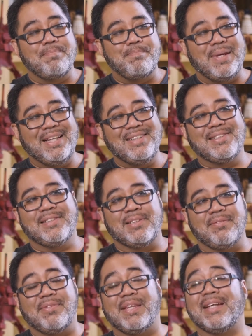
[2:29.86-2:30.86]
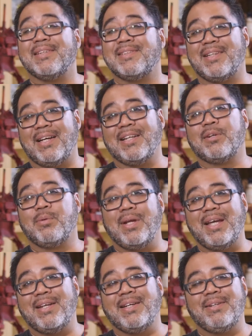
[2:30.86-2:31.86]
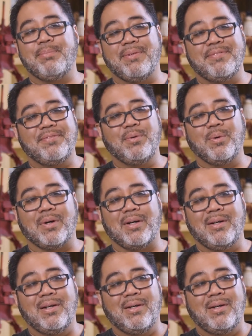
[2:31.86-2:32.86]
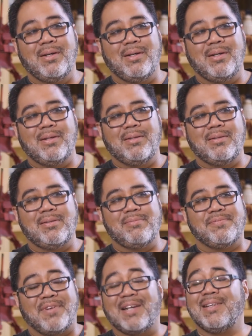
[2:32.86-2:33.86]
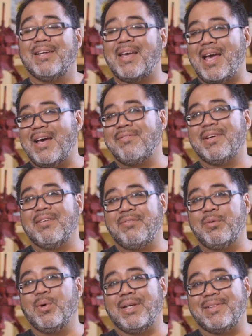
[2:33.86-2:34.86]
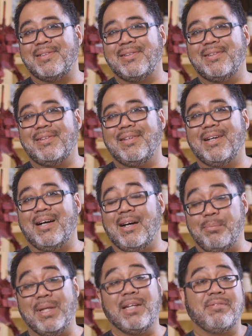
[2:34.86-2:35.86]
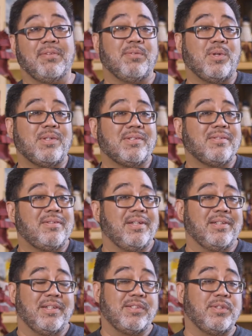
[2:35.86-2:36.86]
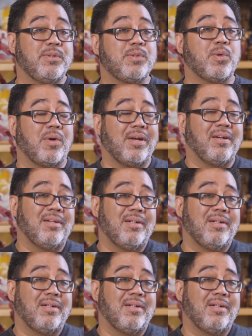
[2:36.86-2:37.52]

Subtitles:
pieces of things that I had created before, finally having a voice, a meaningful voice, in this new story.